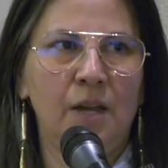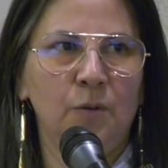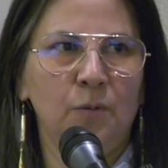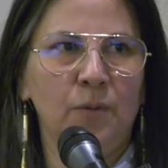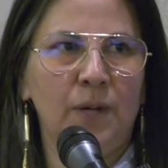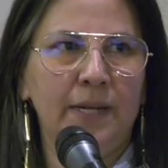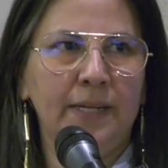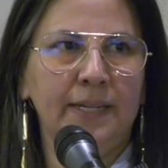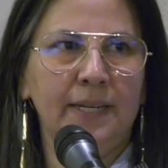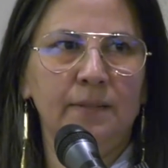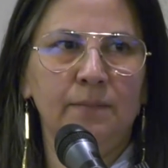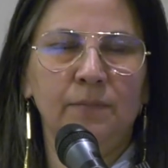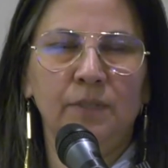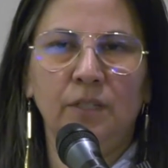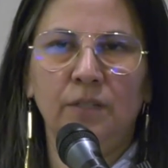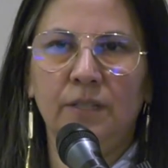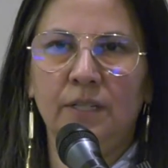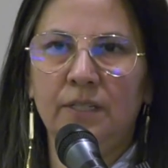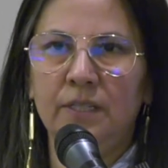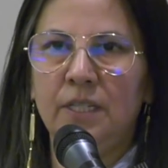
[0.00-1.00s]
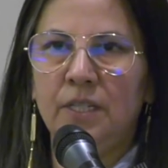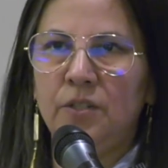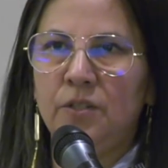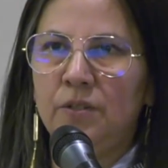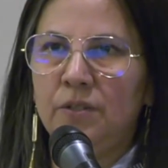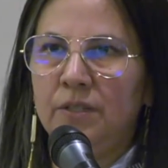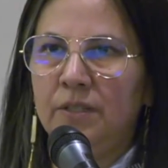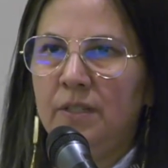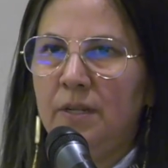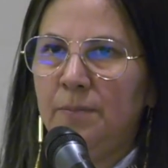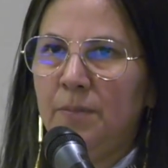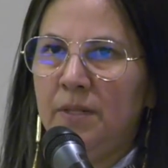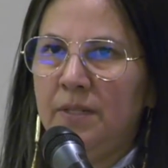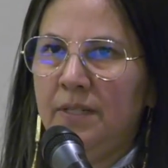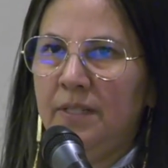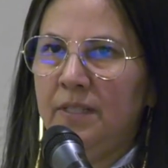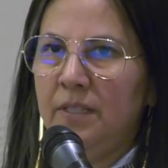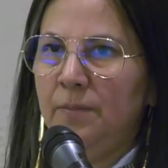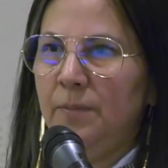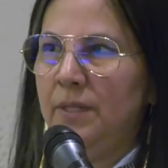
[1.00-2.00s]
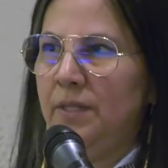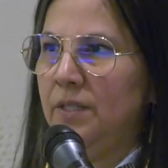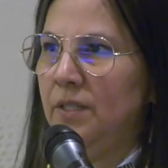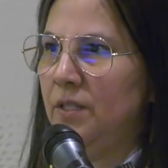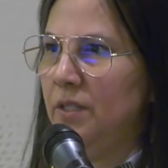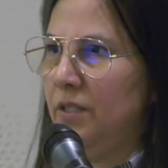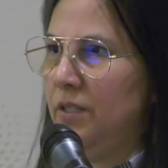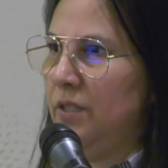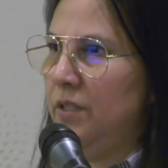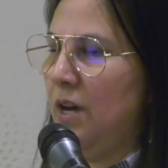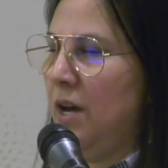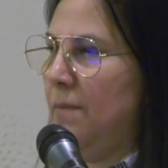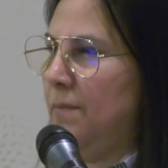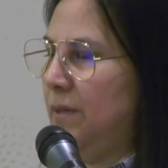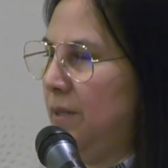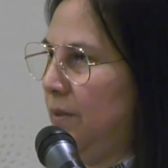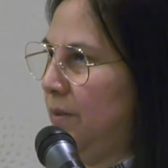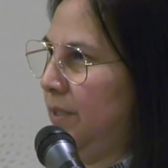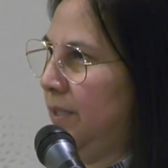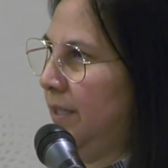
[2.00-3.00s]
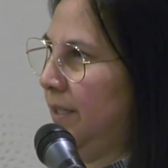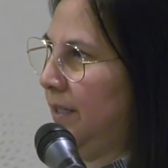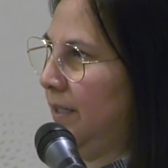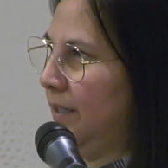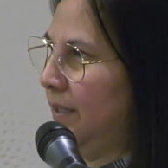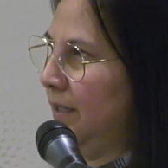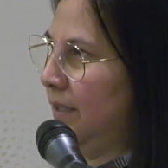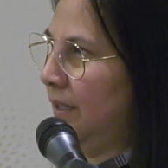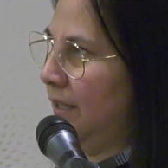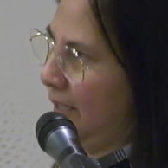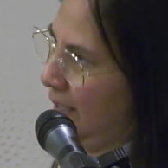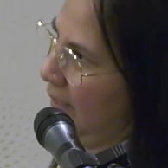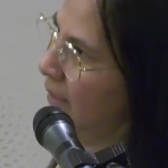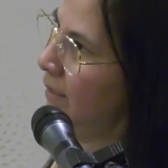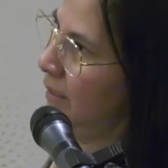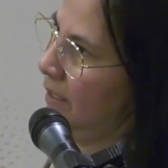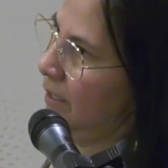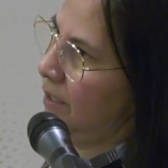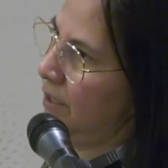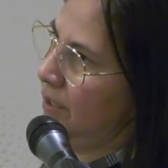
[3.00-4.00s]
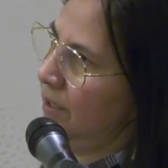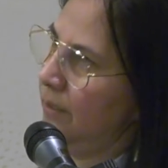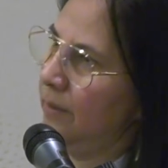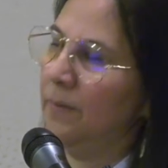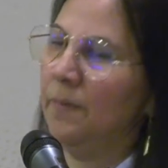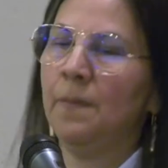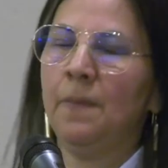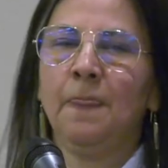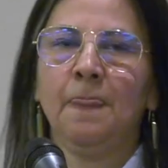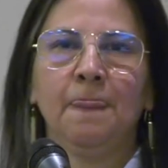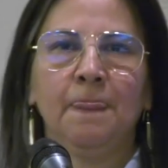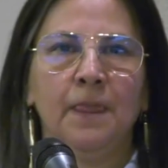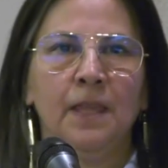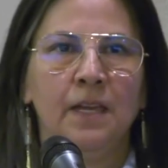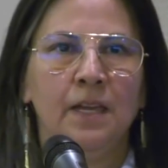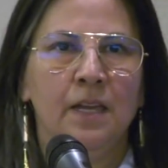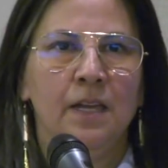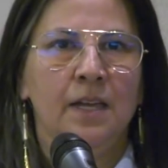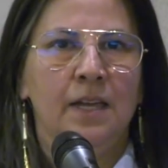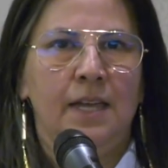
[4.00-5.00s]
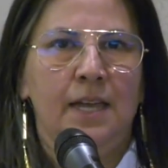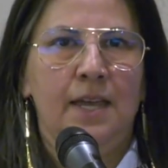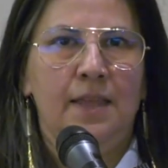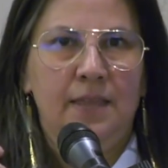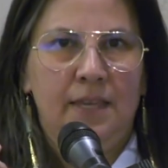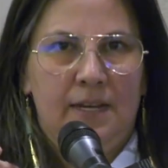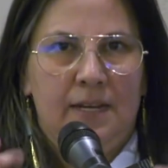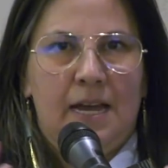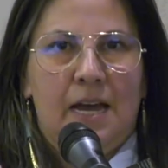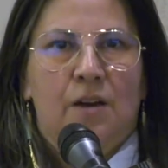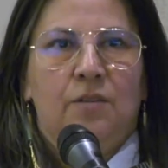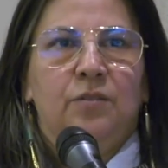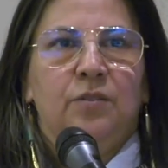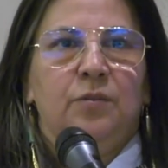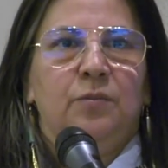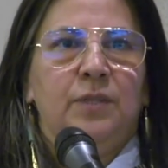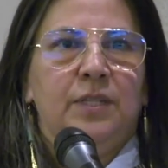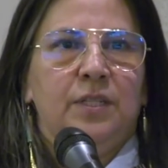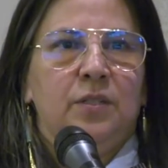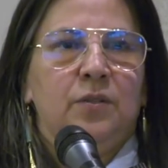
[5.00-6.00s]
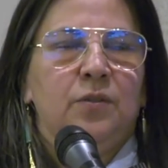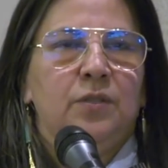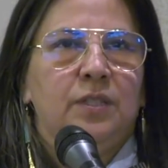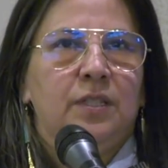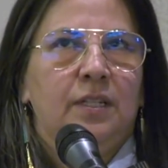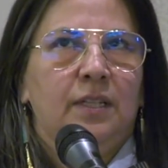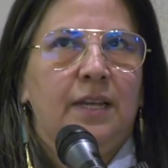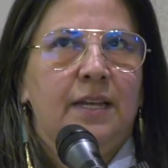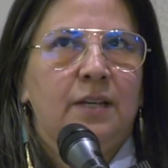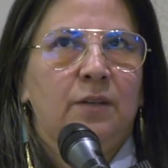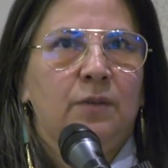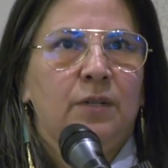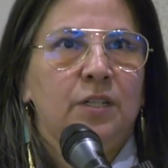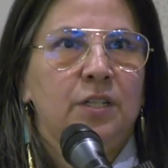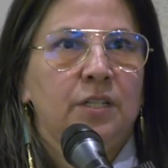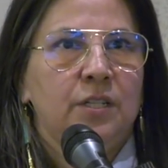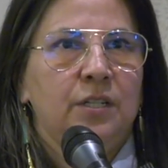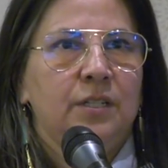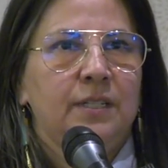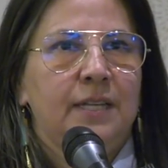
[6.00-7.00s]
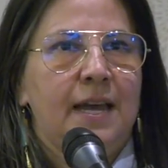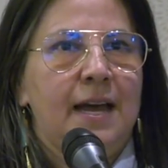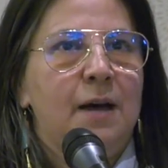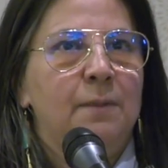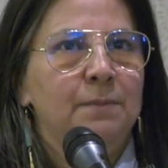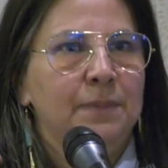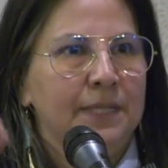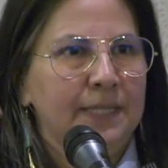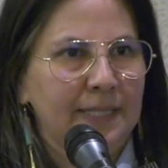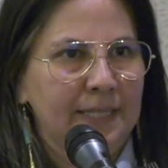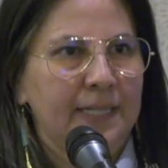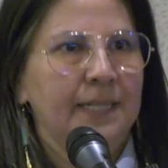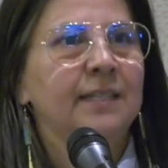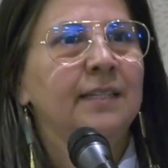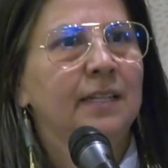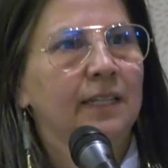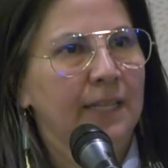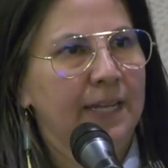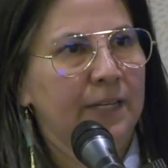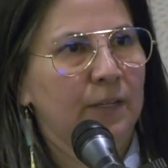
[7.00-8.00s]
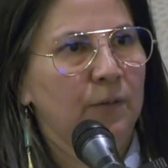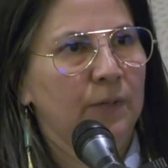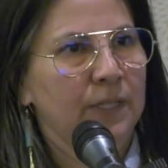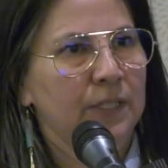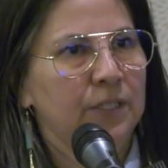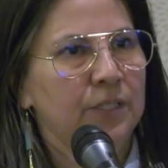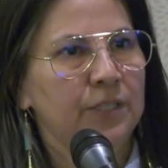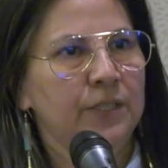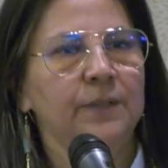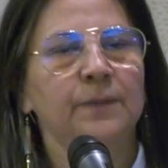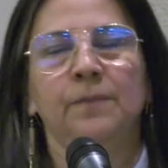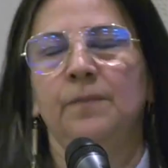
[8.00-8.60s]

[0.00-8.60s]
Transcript: do I get the teachers and the participants to stop using English? And then how do we use the language to help us in the language?